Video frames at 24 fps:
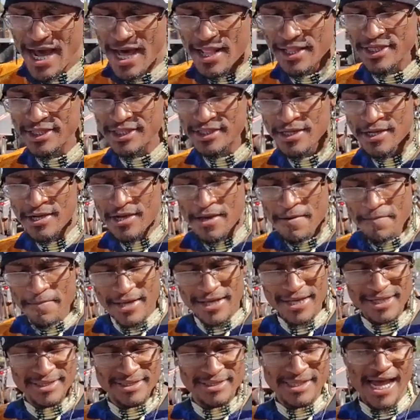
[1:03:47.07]
knowledge,
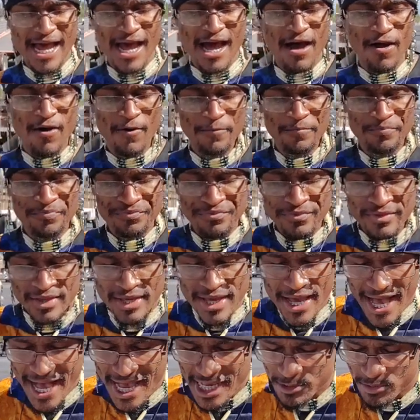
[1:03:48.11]
because thou
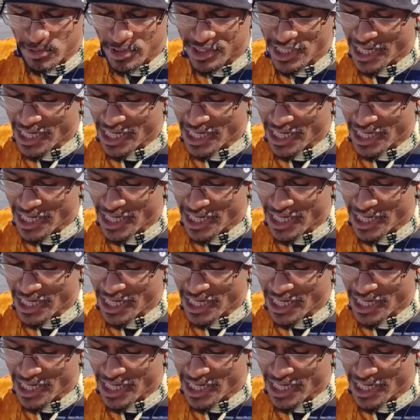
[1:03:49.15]
hast